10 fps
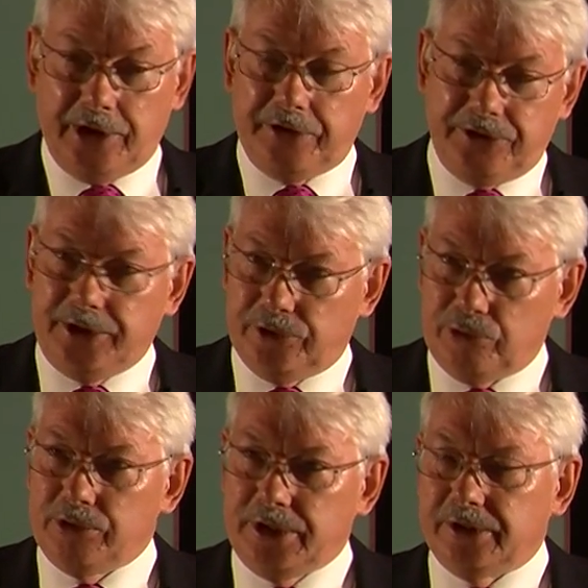I think
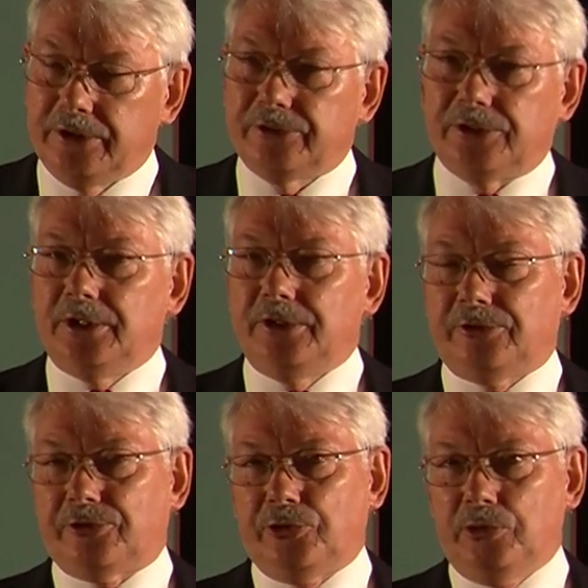there is
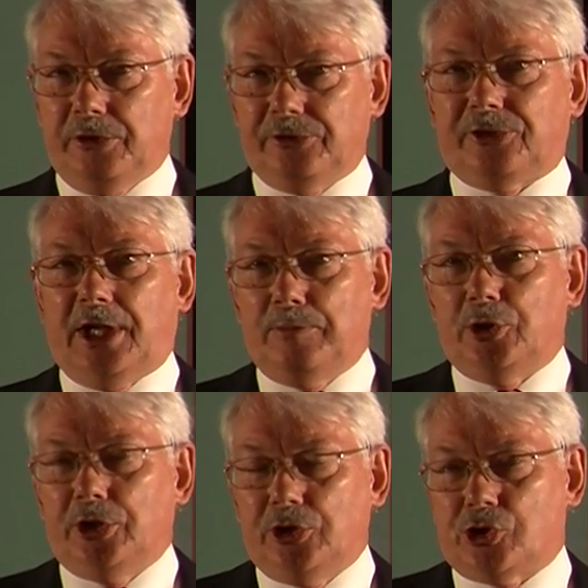is to
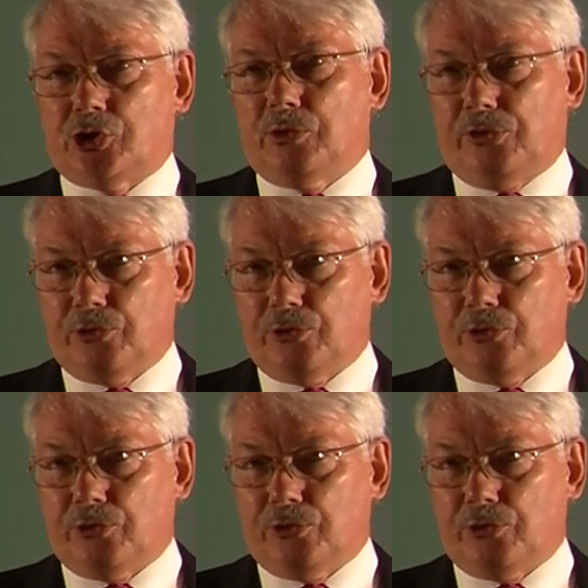establish